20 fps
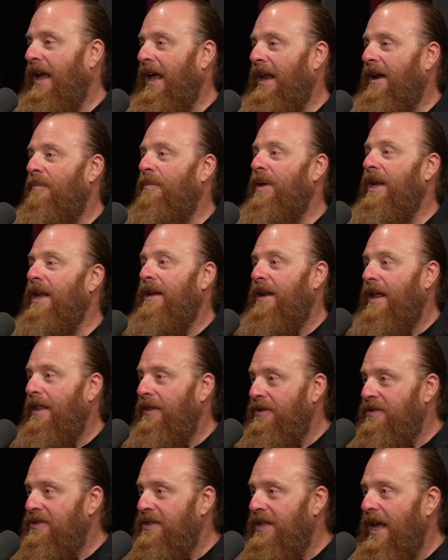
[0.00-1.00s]
and I'm in
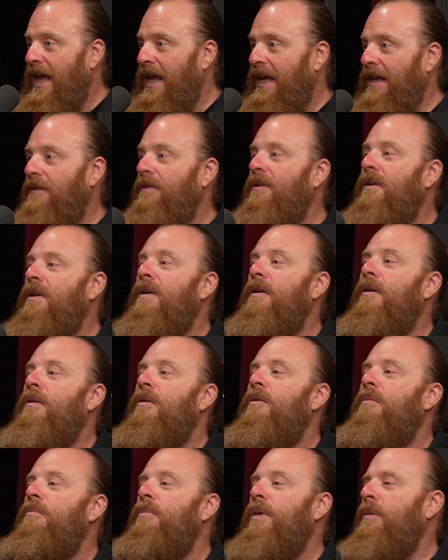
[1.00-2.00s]
another state.
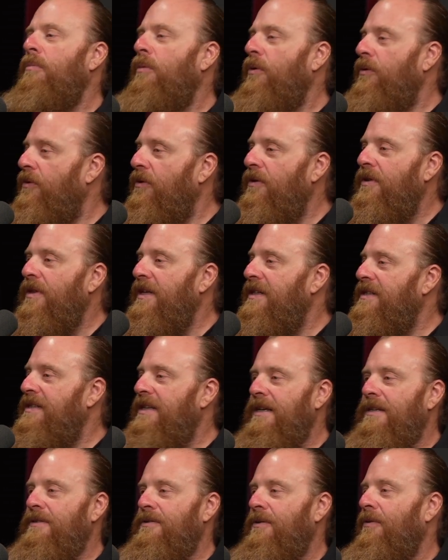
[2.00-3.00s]
People do
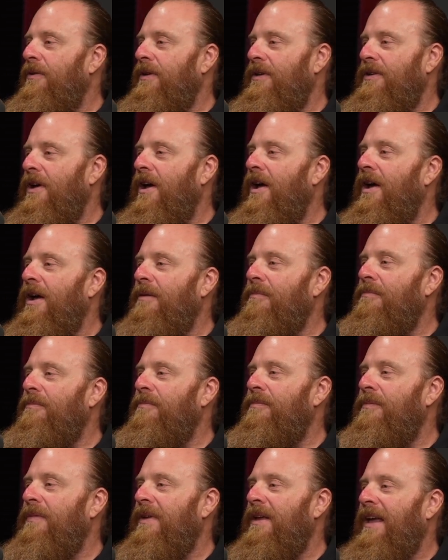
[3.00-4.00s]
these things all the time,
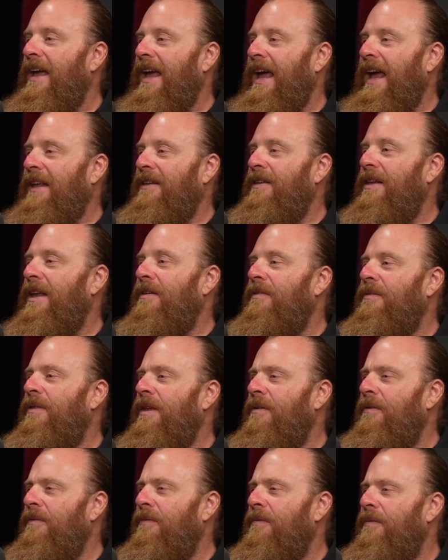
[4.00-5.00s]
and
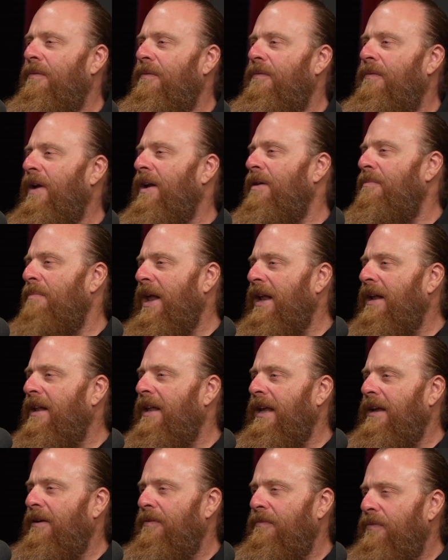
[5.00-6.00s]
they're
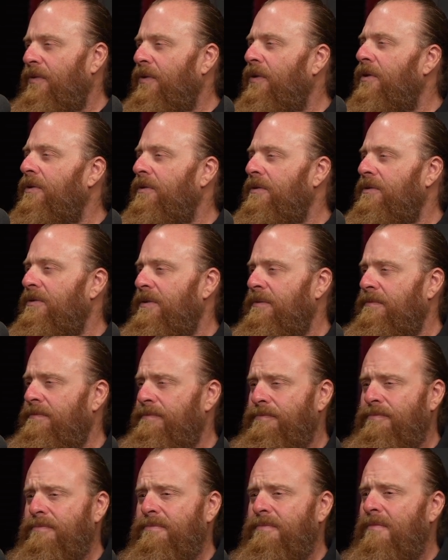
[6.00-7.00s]
fundamentally confused
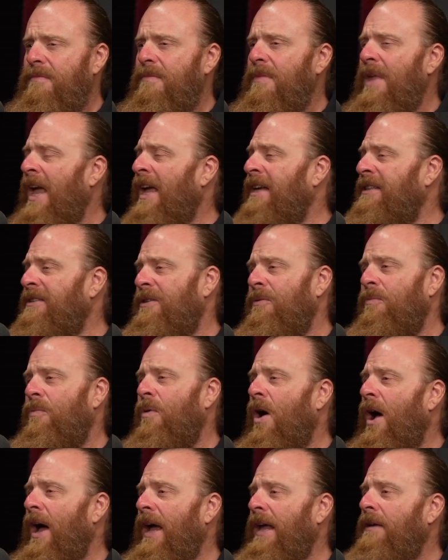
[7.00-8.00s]
as to
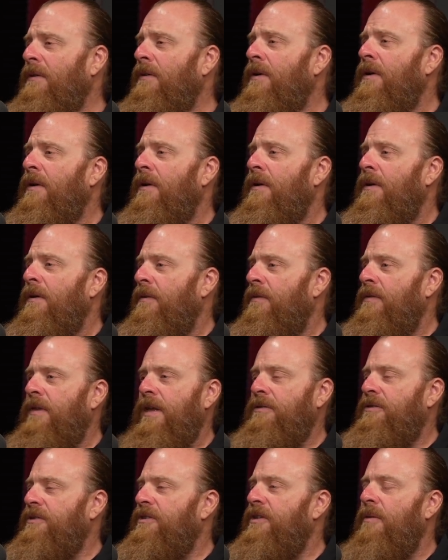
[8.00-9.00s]
why
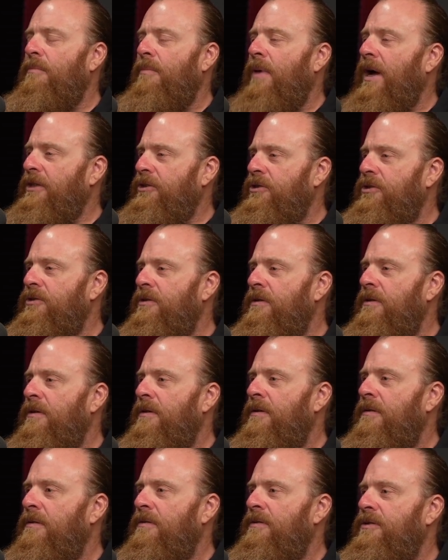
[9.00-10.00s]
there's so much
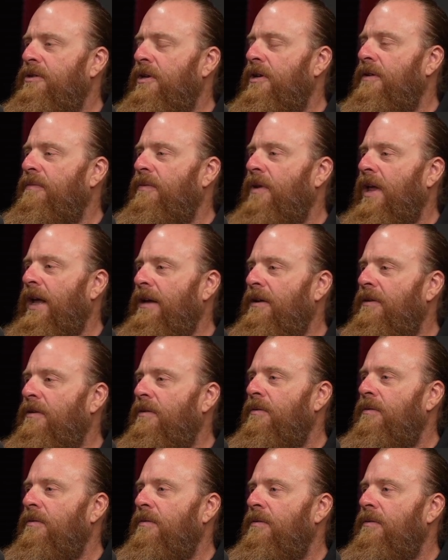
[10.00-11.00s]
sort of like,
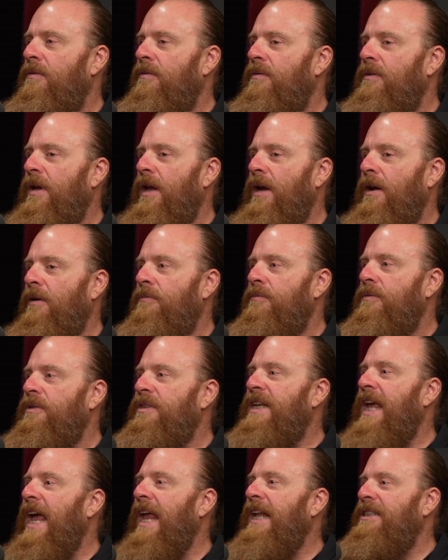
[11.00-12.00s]
you know,
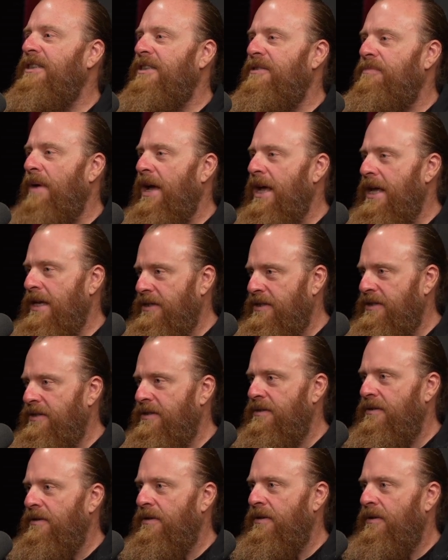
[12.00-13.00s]
dead
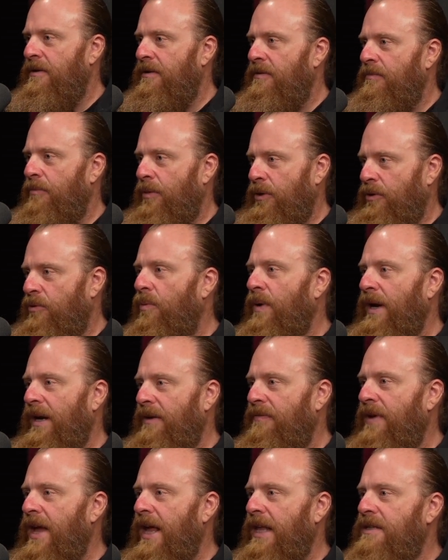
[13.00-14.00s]
space
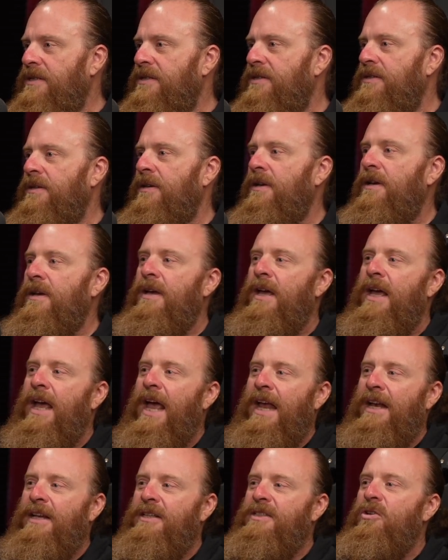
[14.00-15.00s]
between events.
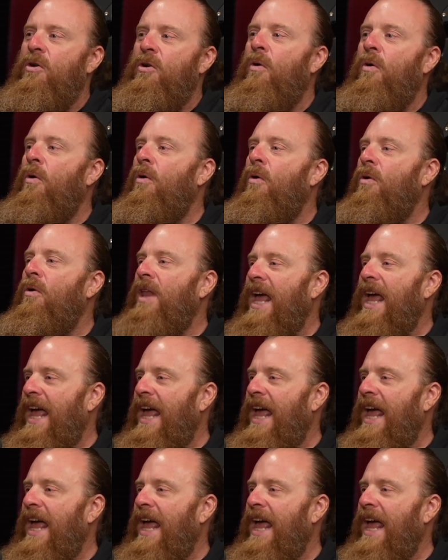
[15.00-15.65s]
And it's all